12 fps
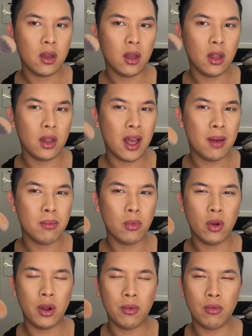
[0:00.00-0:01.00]
a lot
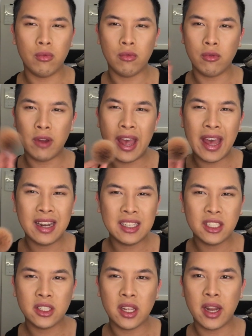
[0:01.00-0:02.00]
more
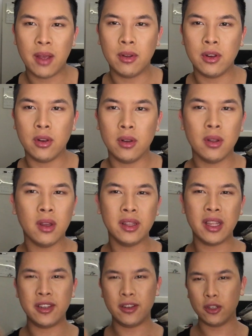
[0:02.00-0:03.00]
reddish than I would
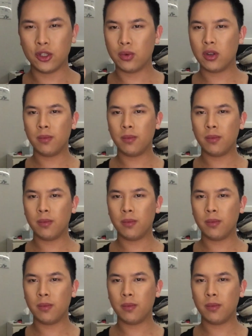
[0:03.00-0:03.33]
than usual.